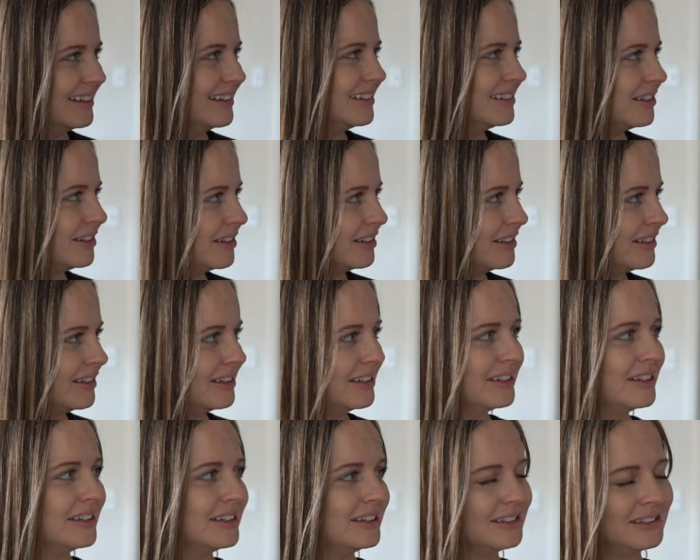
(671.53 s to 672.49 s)

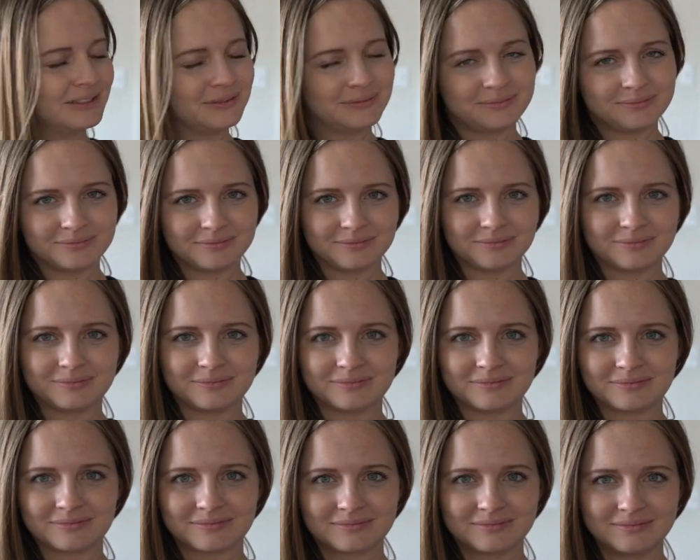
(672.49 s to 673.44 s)

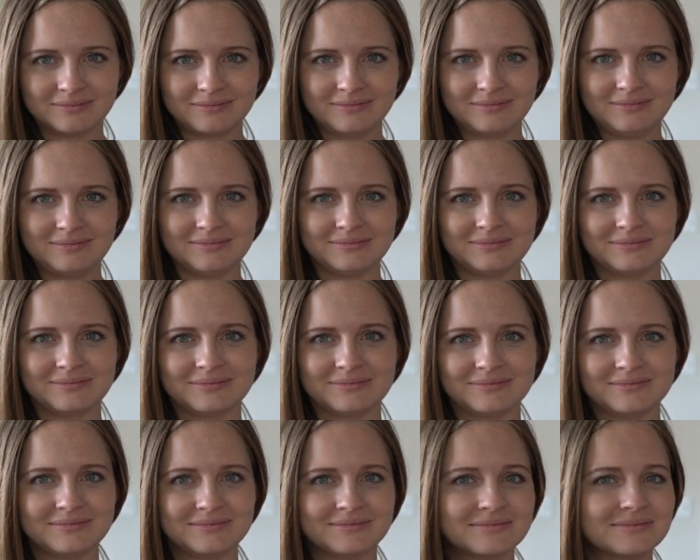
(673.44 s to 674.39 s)

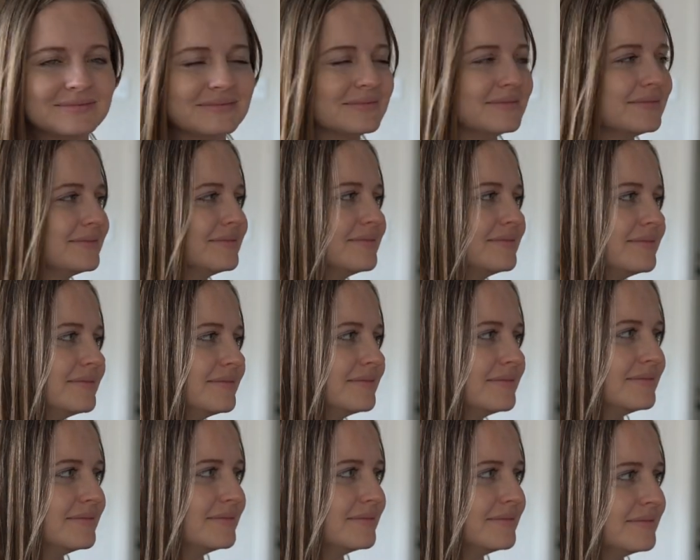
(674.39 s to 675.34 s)

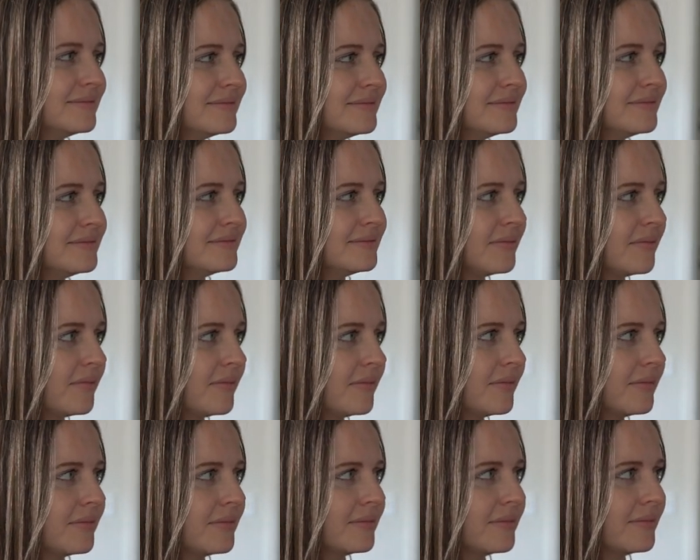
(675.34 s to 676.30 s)

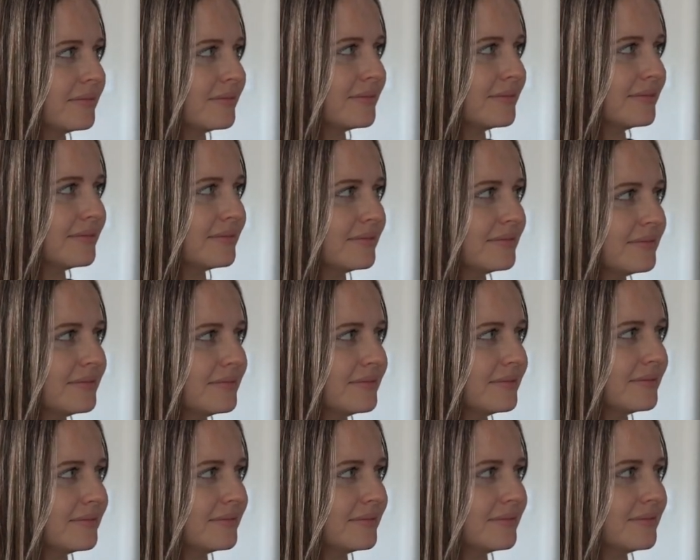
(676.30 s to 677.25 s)

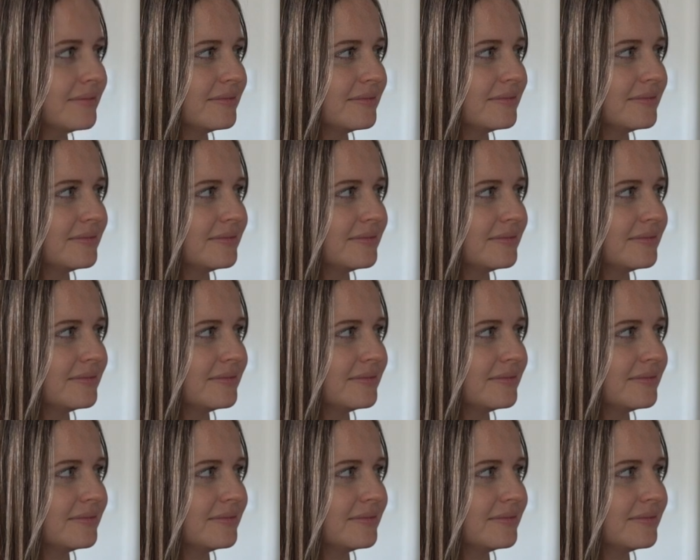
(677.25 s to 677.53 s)
(not speaking)